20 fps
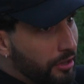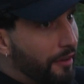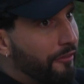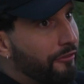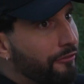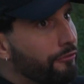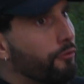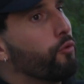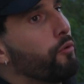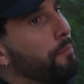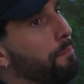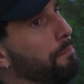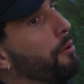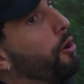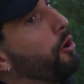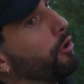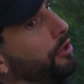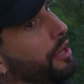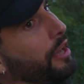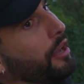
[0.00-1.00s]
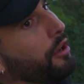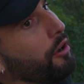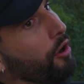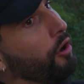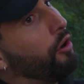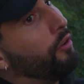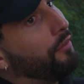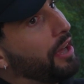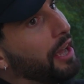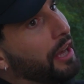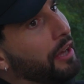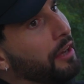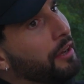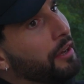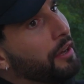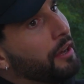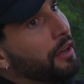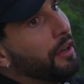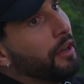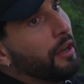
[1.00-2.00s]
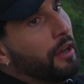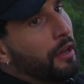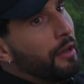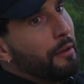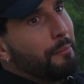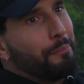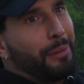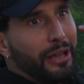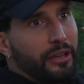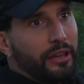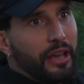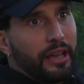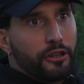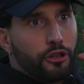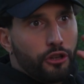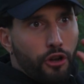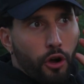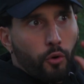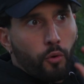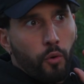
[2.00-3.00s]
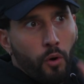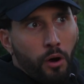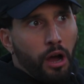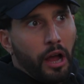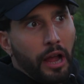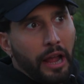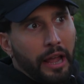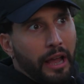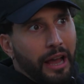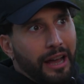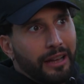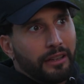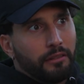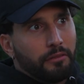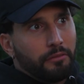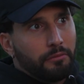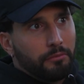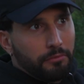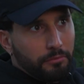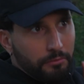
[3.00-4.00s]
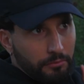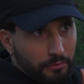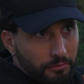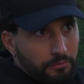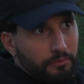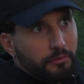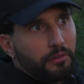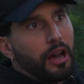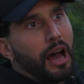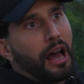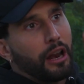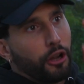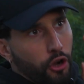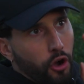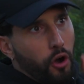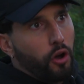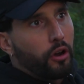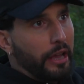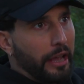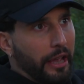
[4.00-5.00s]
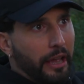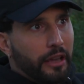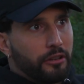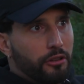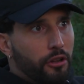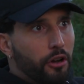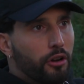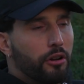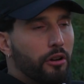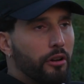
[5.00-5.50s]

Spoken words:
that full body of it, but it's not quite alcoholic. It's not